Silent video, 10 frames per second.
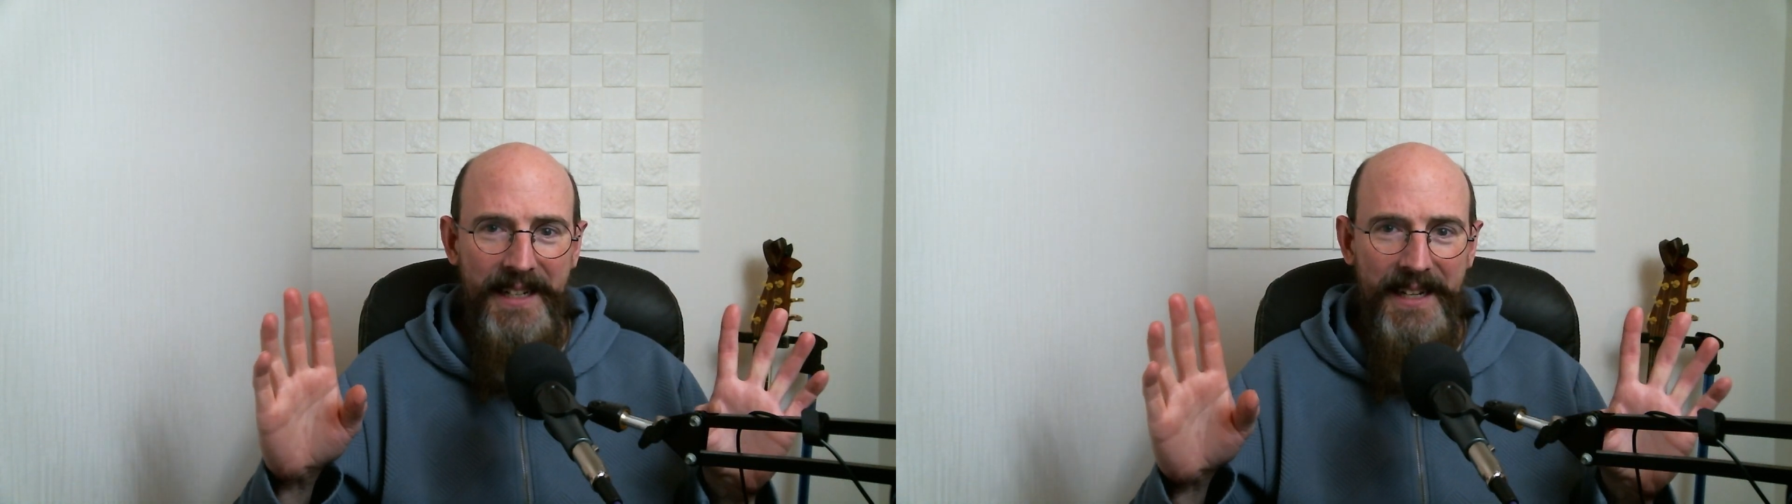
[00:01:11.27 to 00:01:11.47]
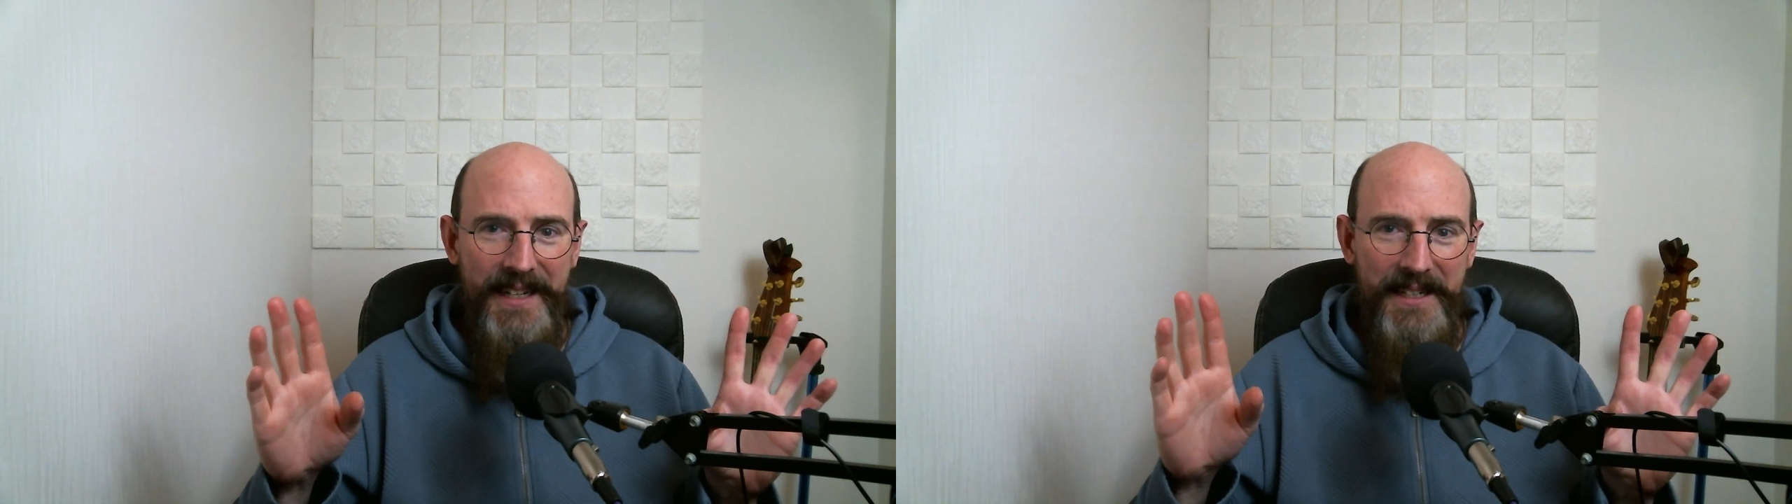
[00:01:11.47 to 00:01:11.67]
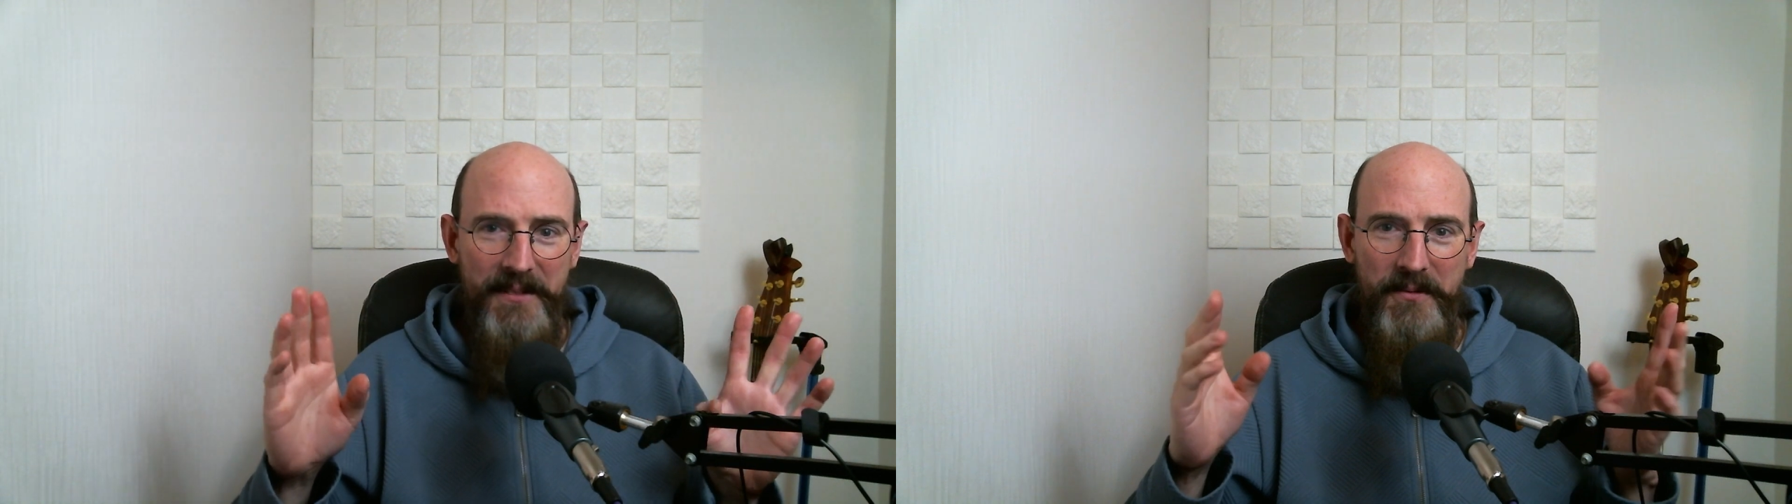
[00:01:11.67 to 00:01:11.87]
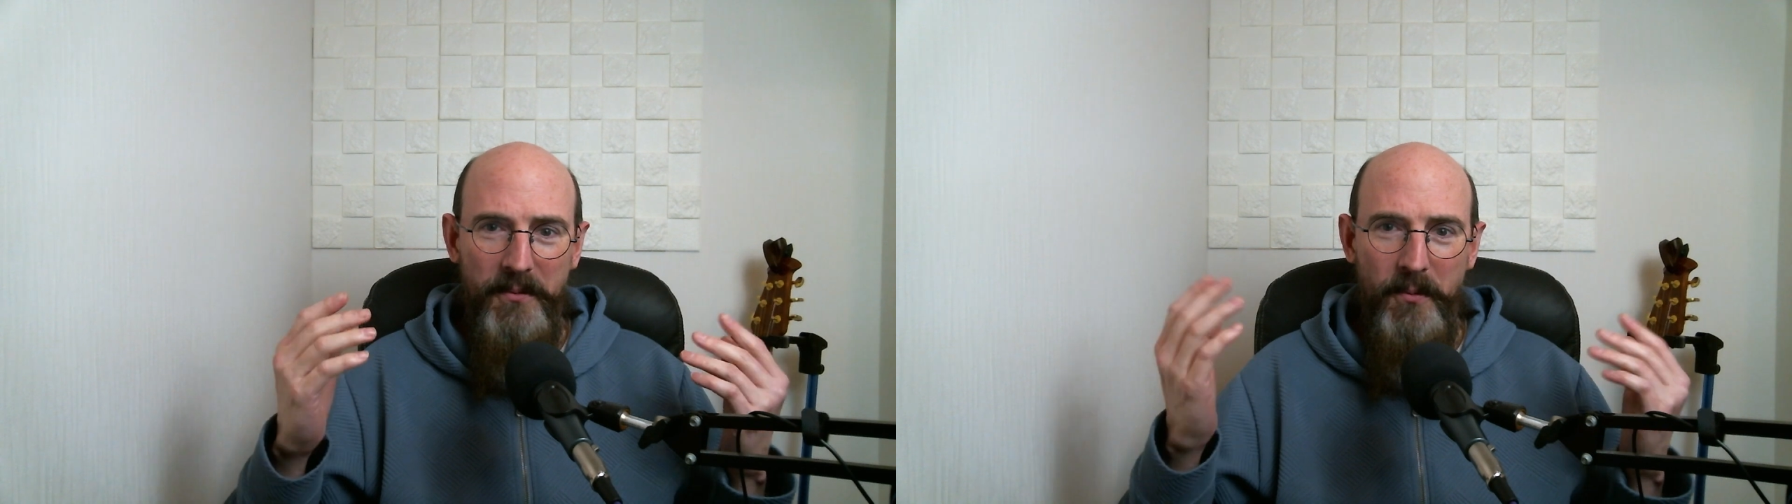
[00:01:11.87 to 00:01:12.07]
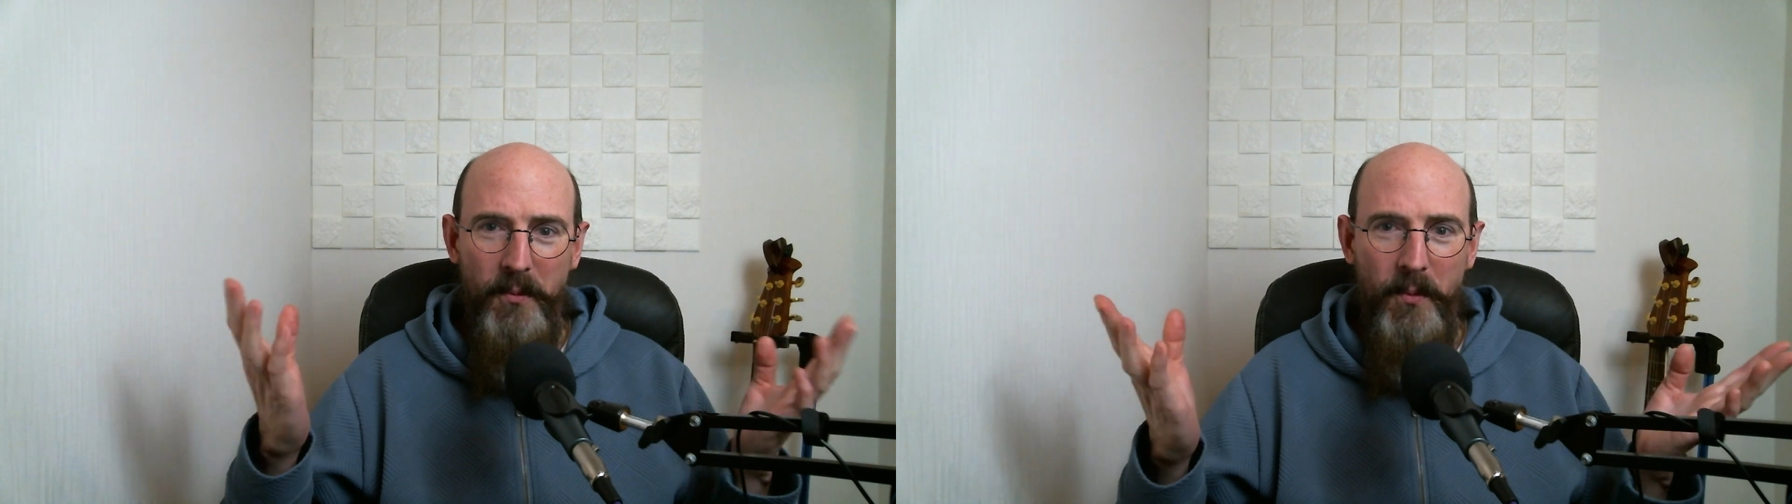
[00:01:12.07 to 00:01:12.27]
uh,
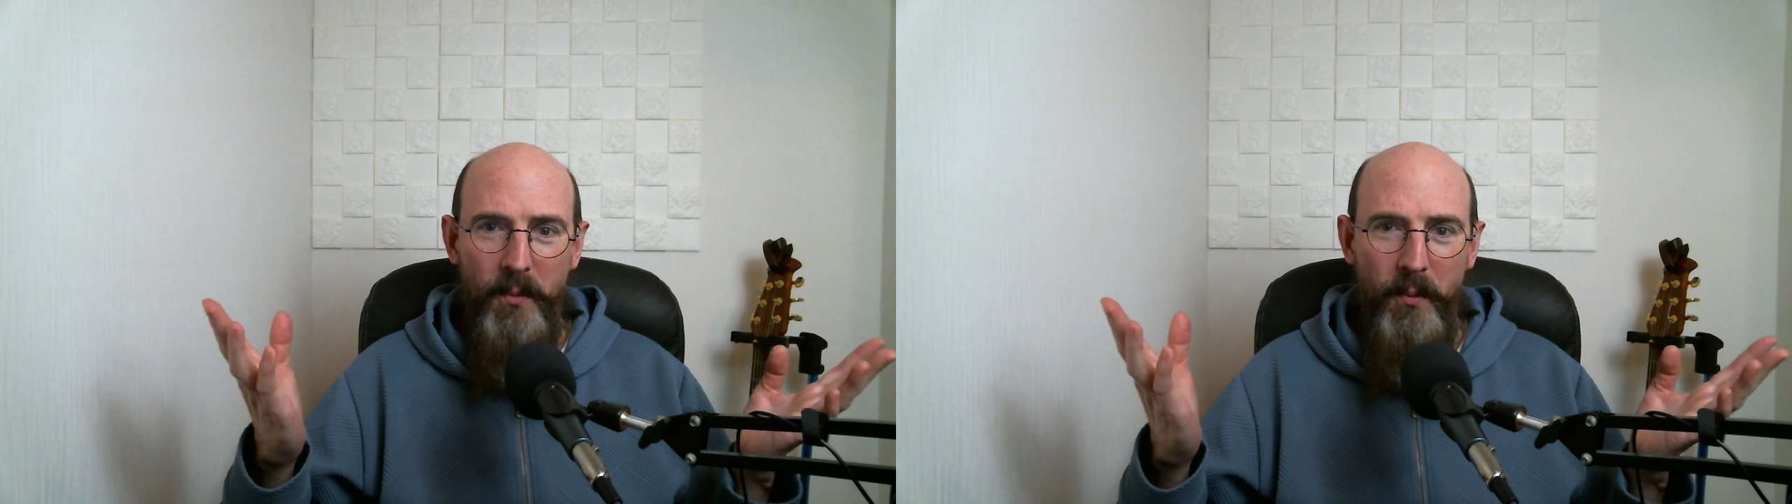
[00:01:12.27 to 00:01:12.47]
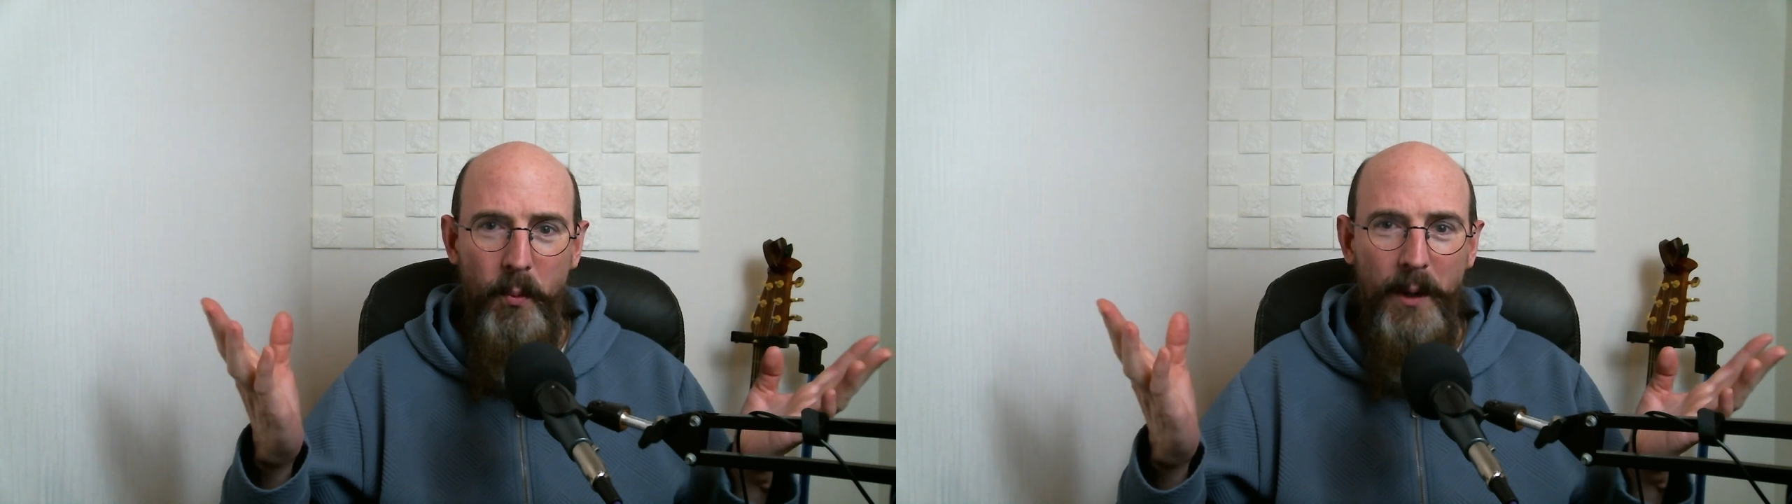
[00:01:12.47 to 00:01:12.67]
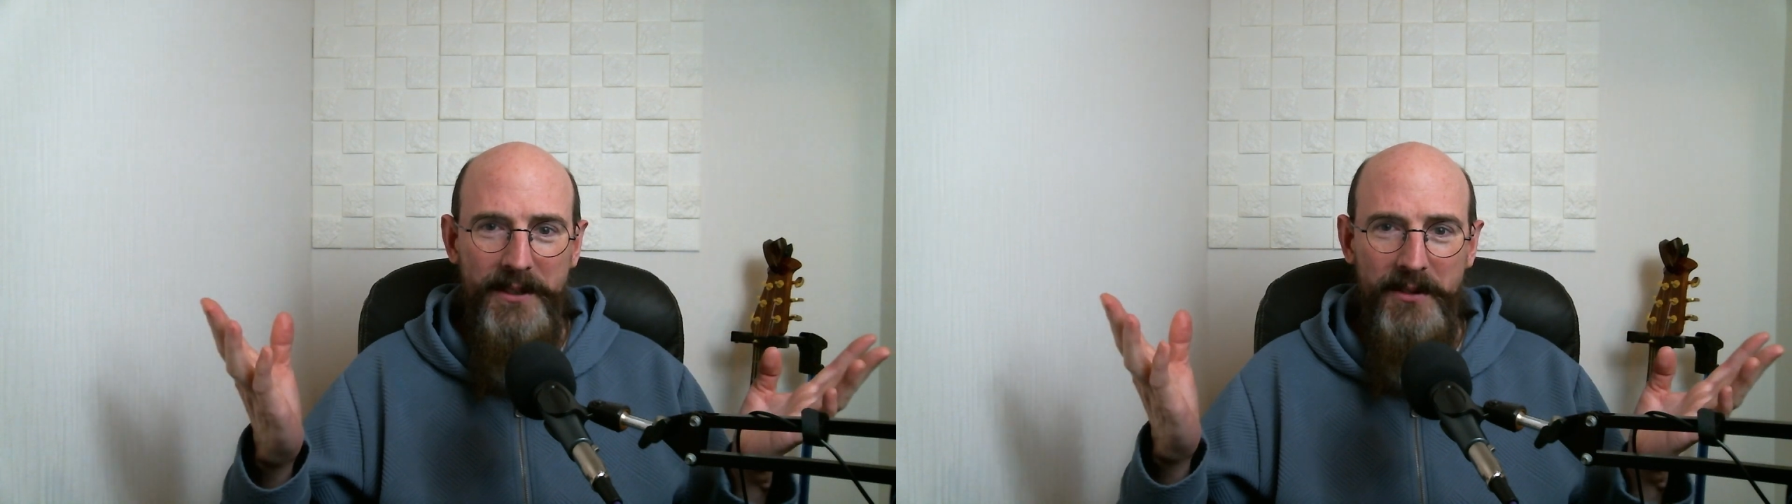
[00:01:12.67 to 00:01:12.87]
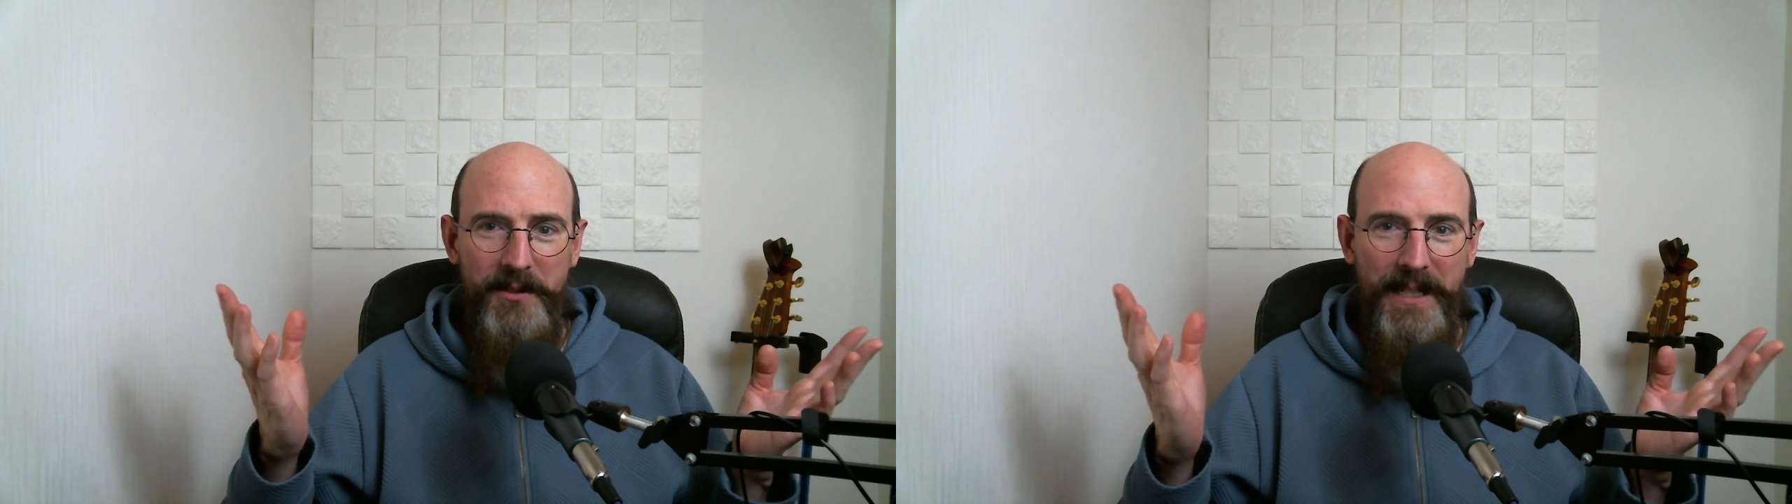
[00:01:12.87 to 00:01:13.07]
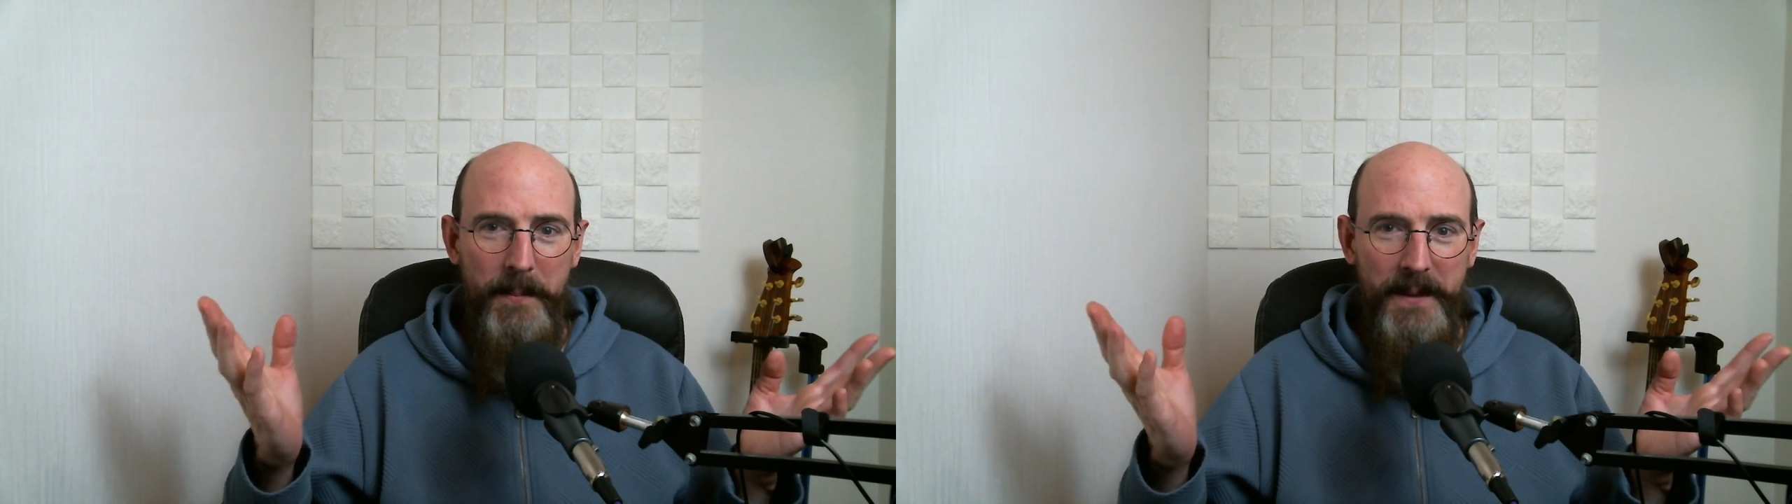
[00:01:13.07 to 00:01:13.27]
"What do
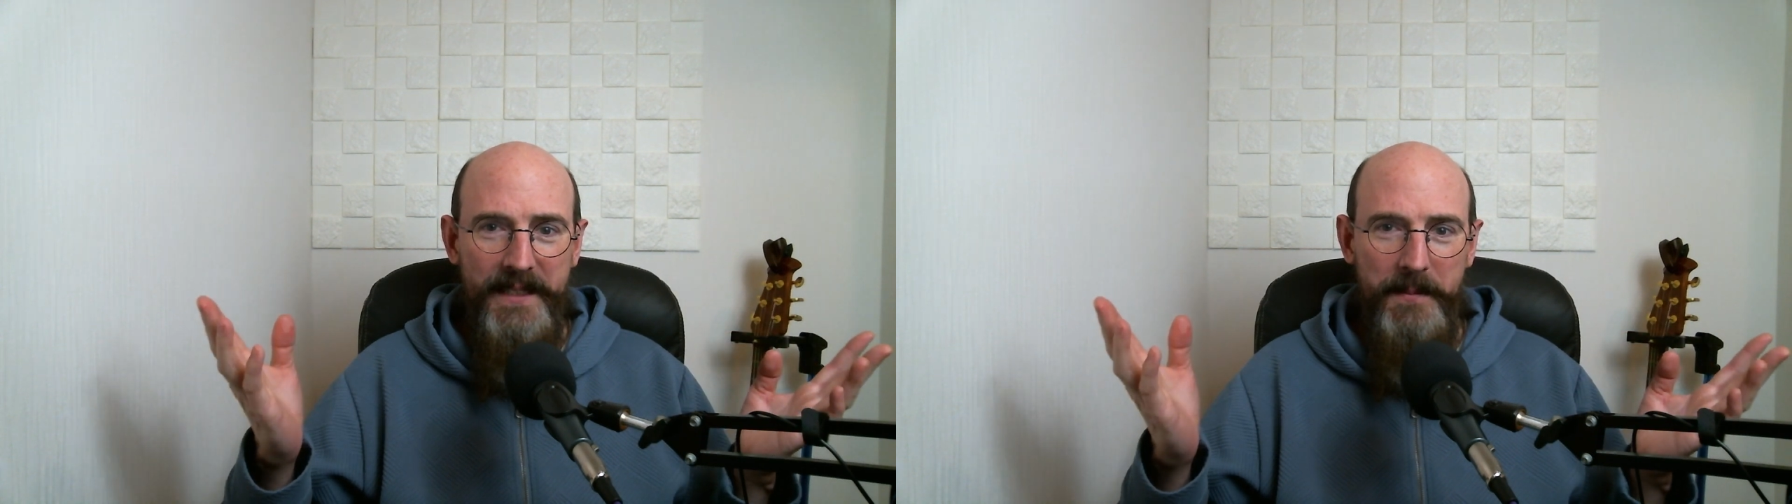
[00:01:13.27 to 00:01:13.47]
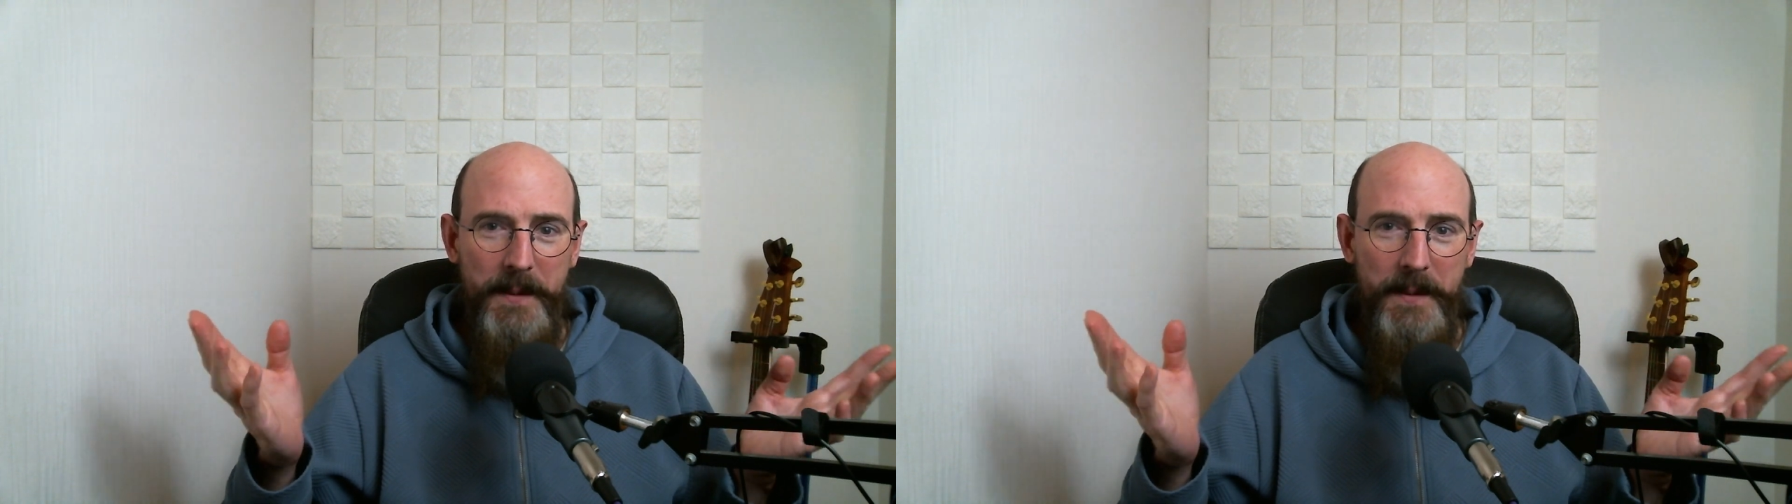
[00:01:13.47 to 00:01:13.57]
Japanese